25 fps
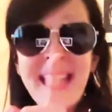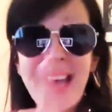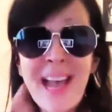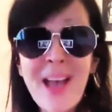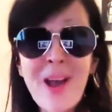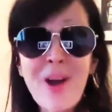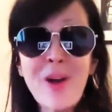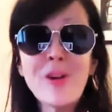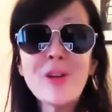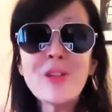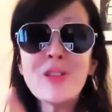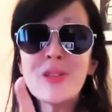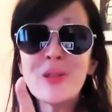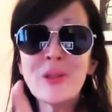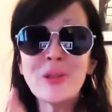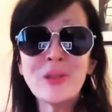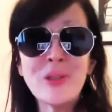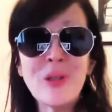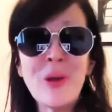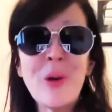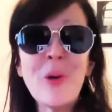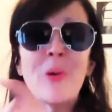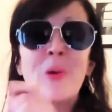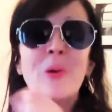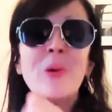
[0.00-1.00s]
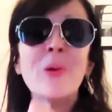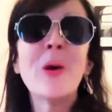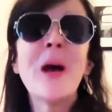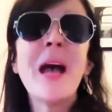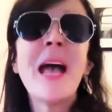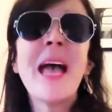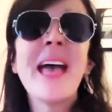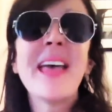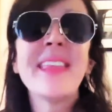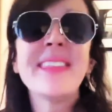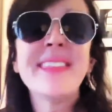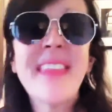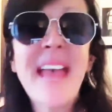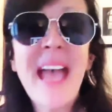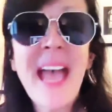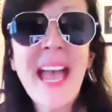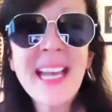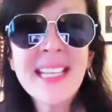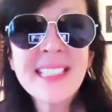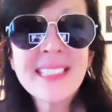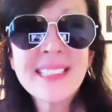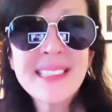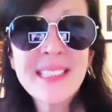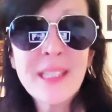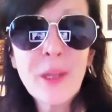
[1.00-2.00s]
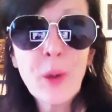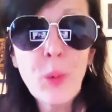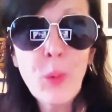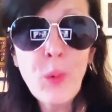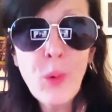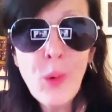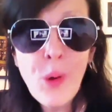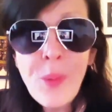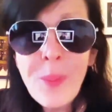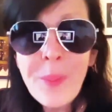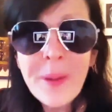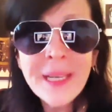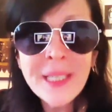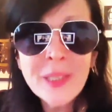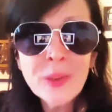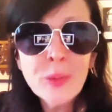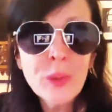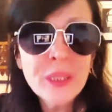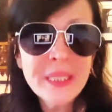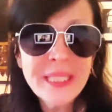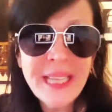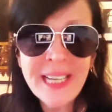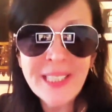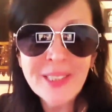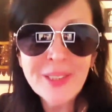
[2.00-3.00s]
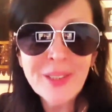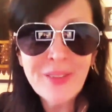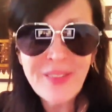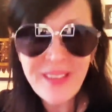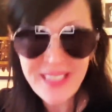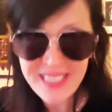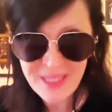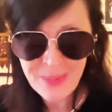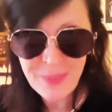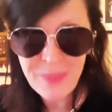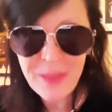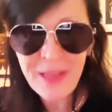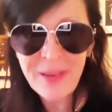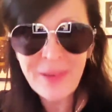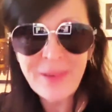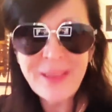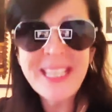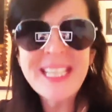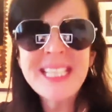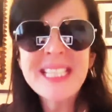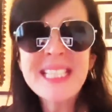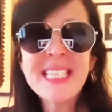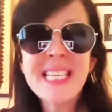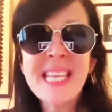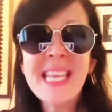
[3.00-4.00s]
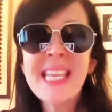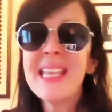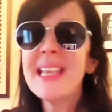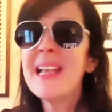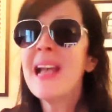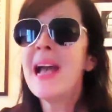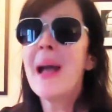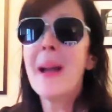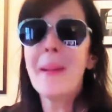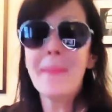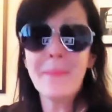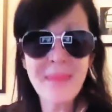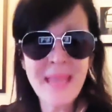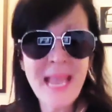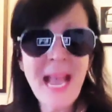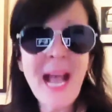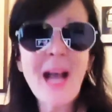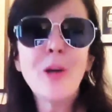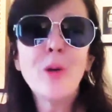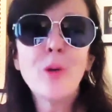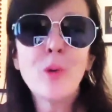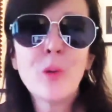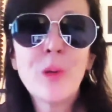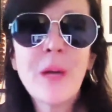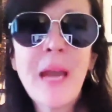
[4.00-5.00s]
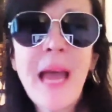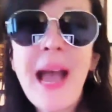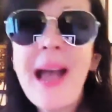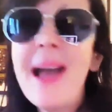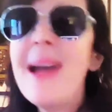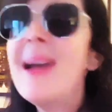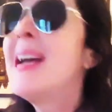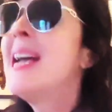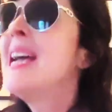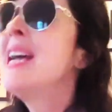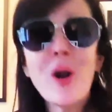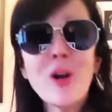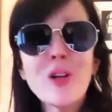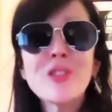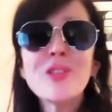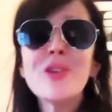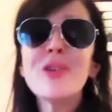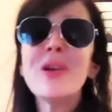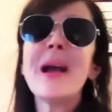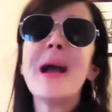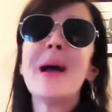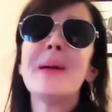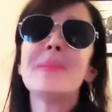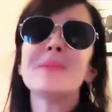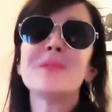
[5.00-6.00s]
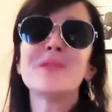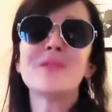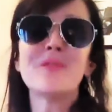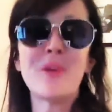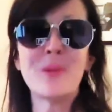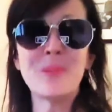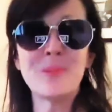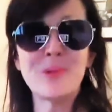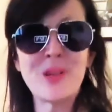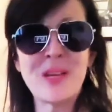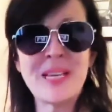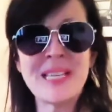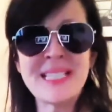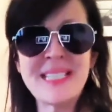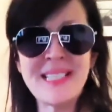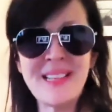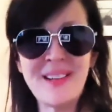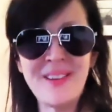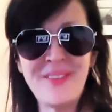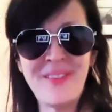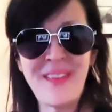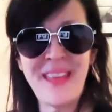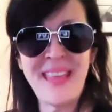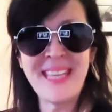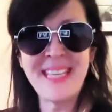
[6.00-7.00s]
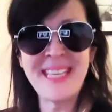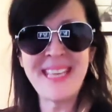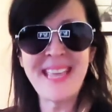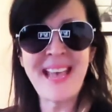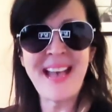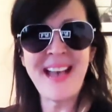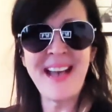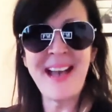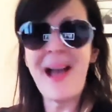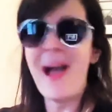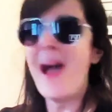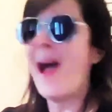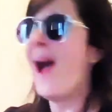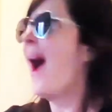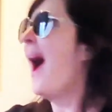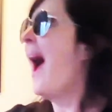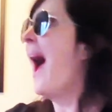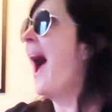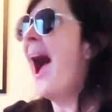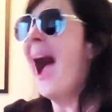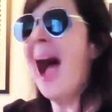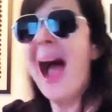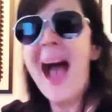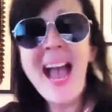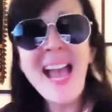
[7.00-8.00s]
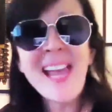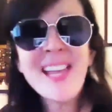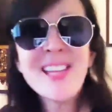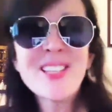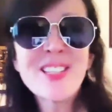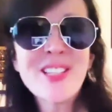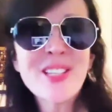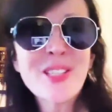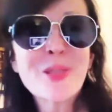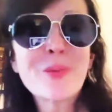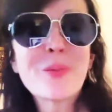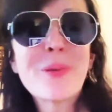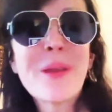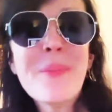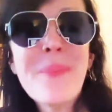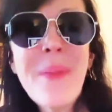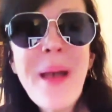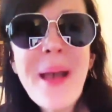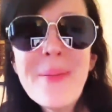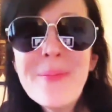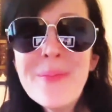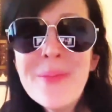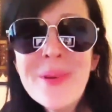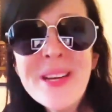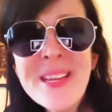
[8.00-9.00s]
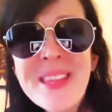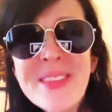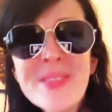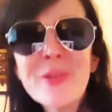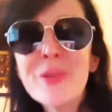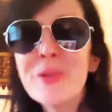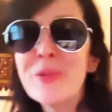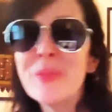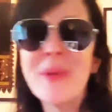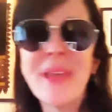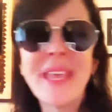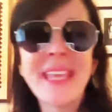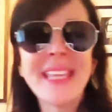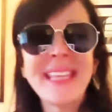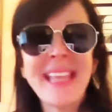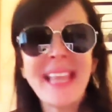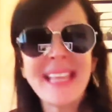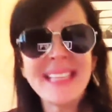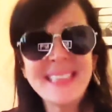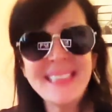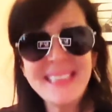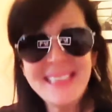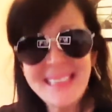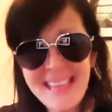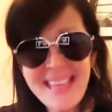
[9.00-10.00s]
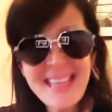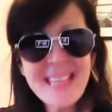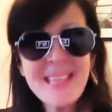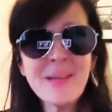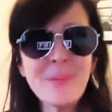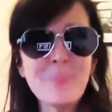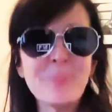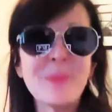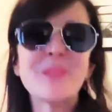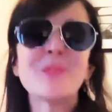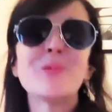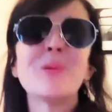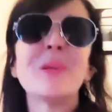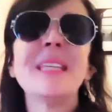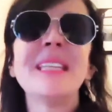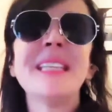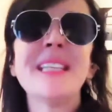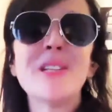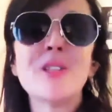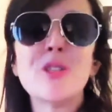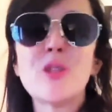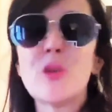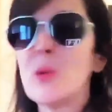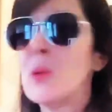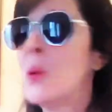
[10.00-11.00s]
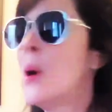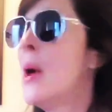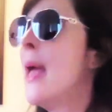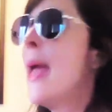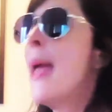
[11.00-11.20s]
I also know that the woman with Art of Experiencing, Mihalula, also comes from Transylvania. I just remembered to make that link between the two,